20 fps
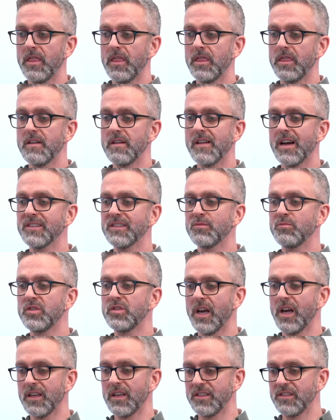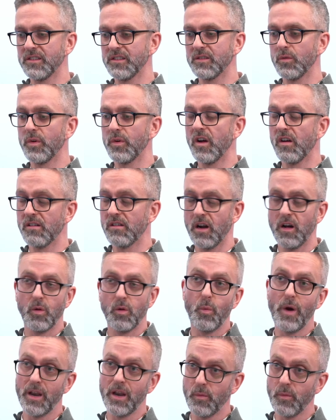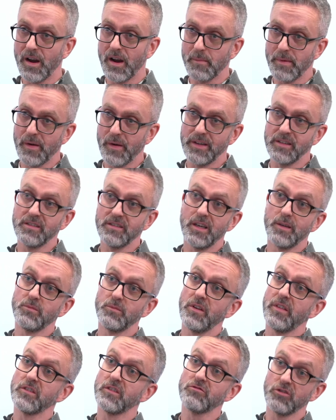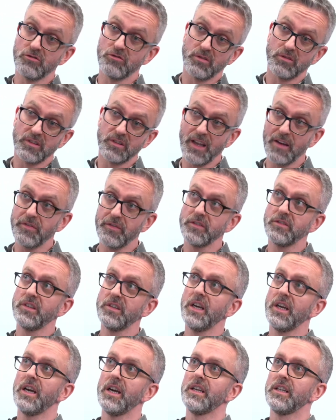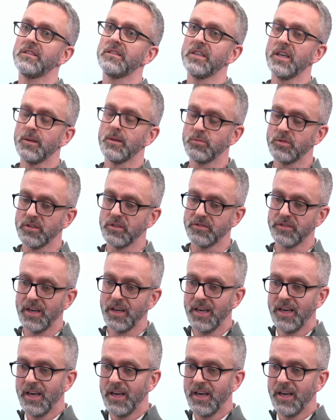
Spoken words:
There are some challenges that we are all well aware about in terms of the structural deficit and in terms of